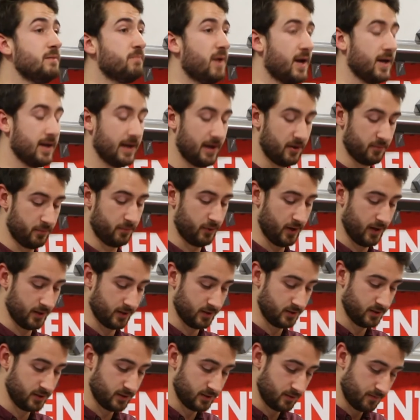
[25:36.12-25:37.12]
bailout
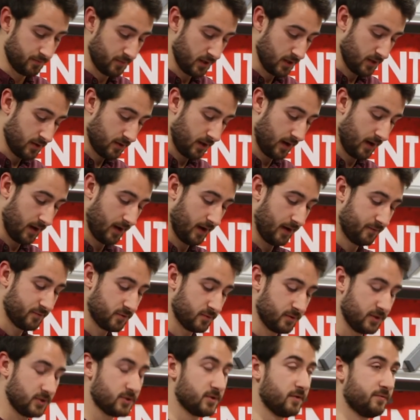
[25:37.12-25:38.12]
packages uh,
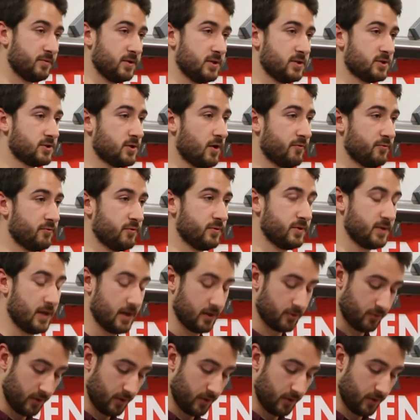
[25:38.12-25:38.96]
after it suffered its sovereign debt